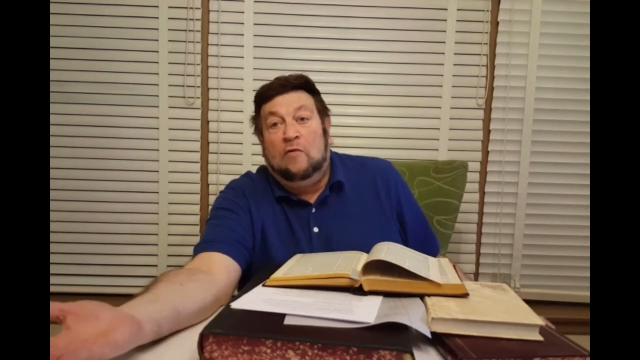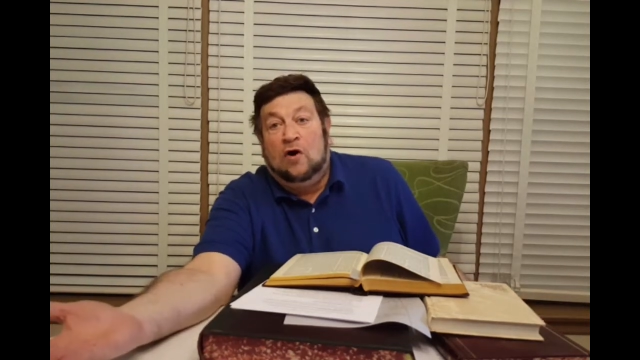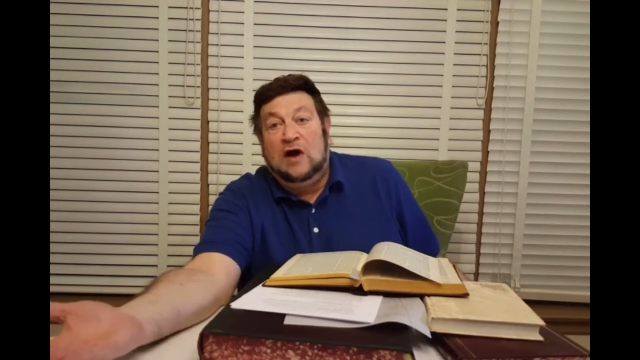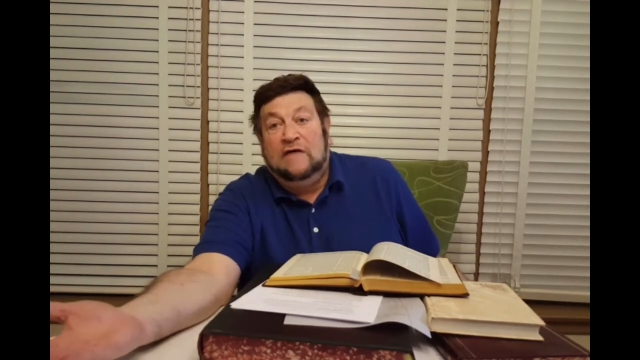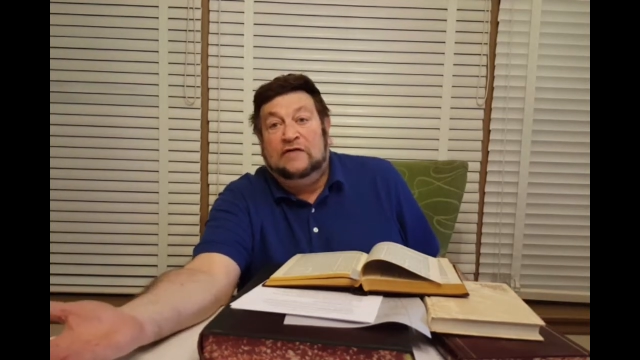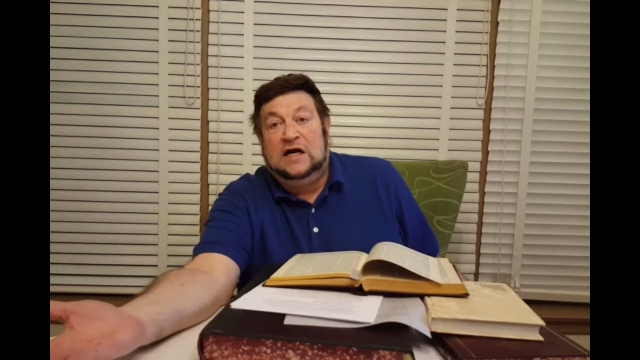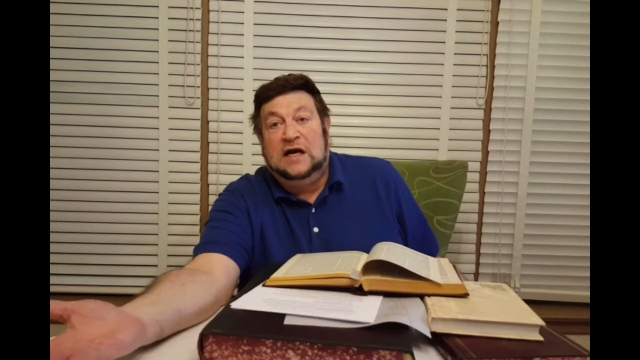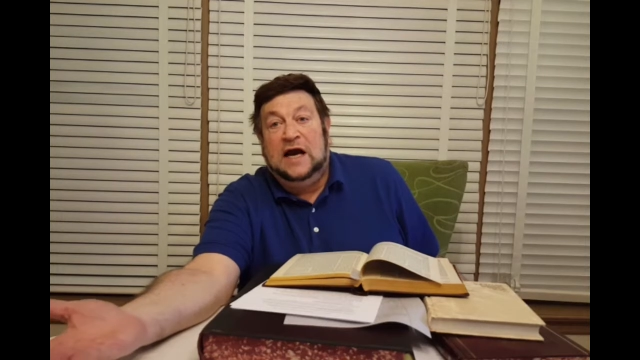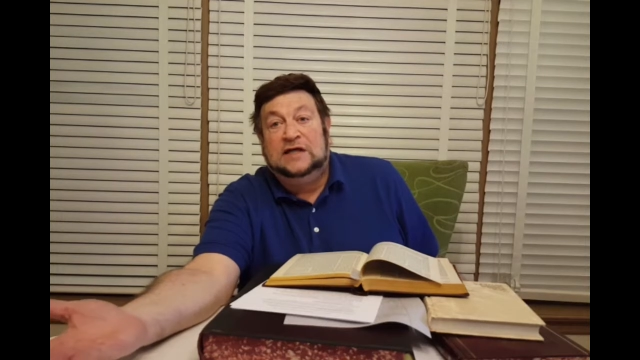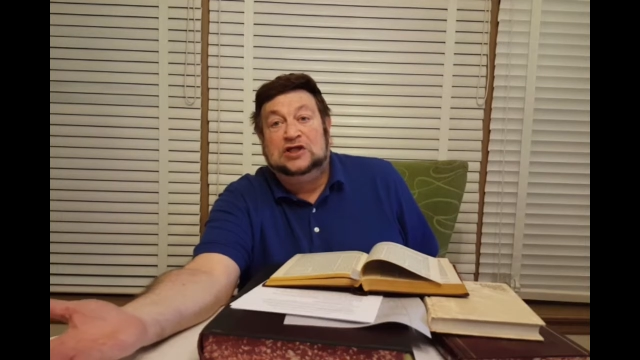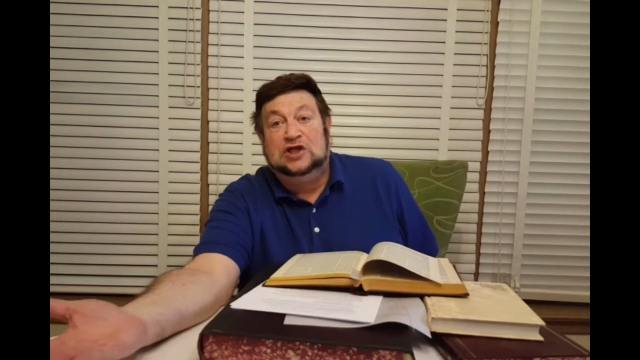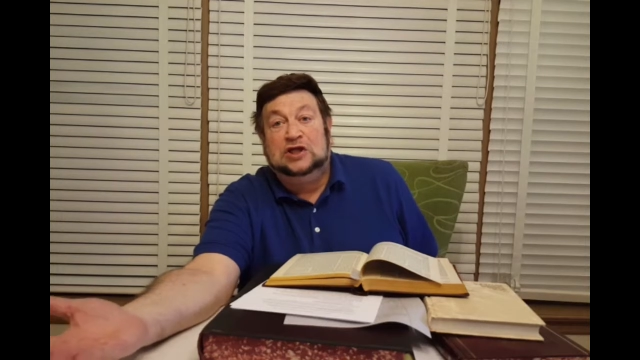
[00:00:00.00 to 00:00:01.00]
won't have a
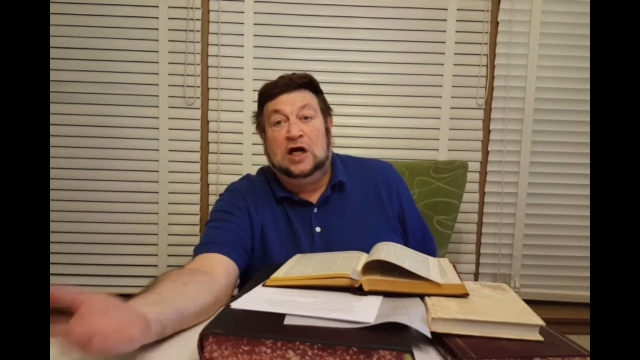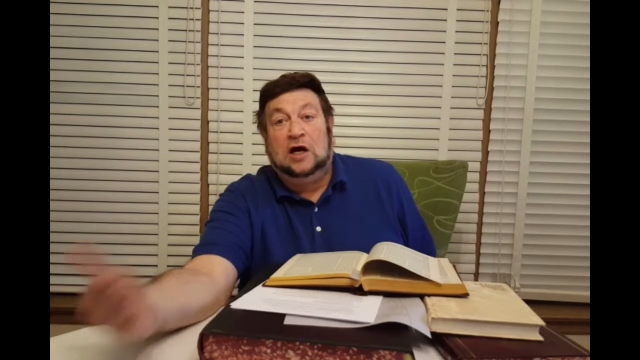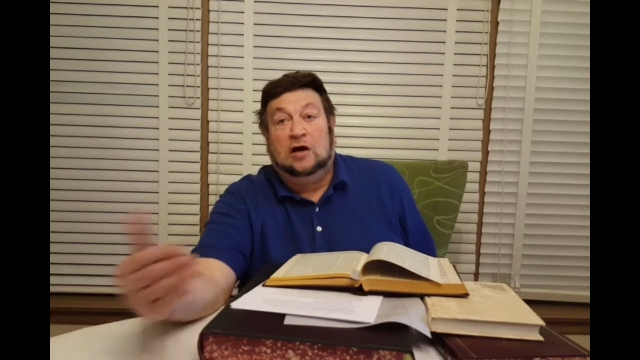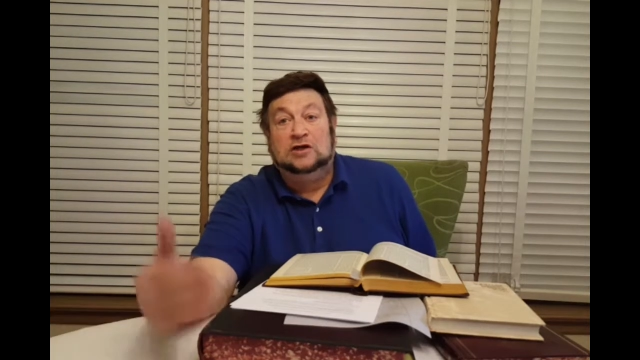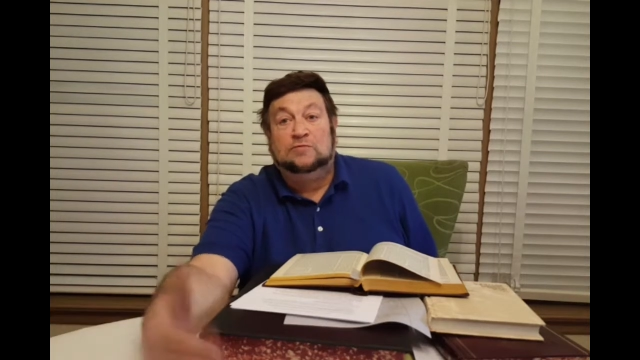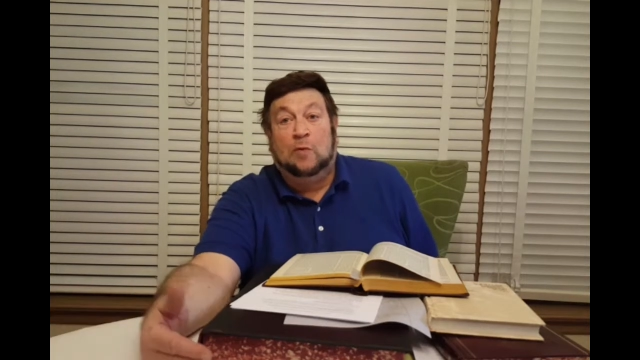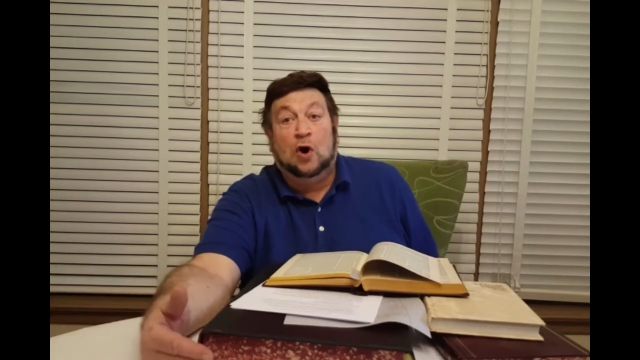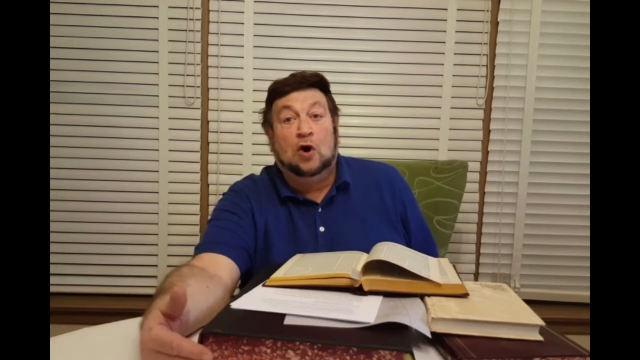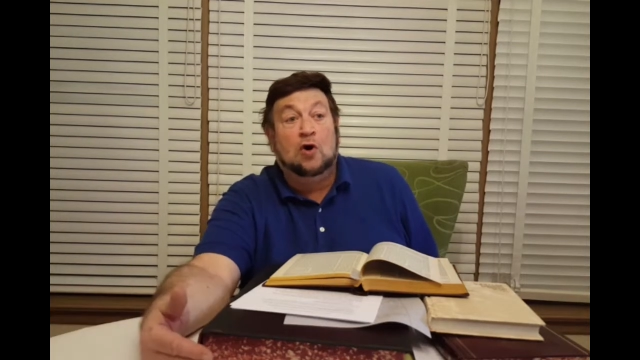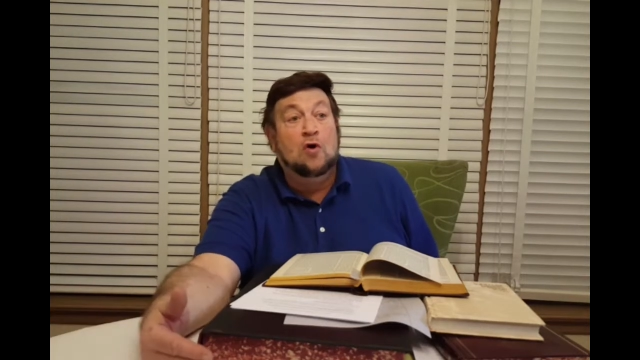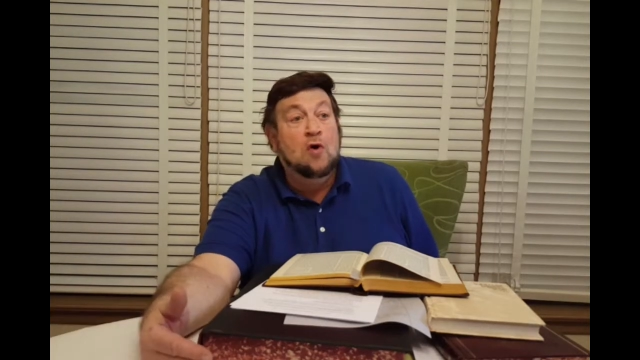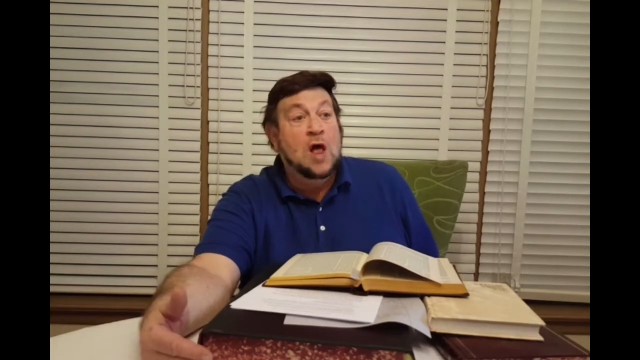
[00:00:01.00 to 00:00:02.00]
connection to HaKadosh Baruch
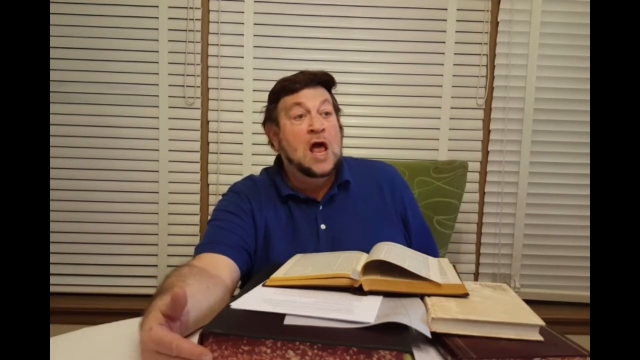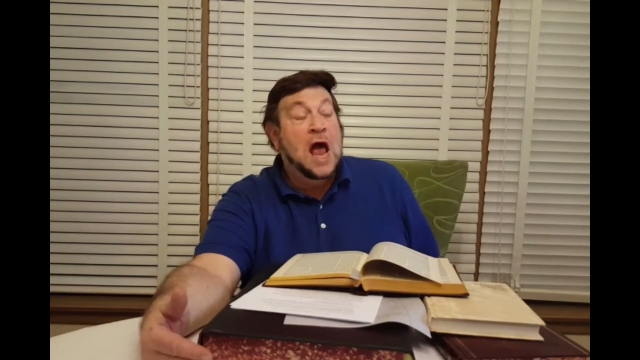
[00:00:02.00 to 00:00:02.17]
Hu.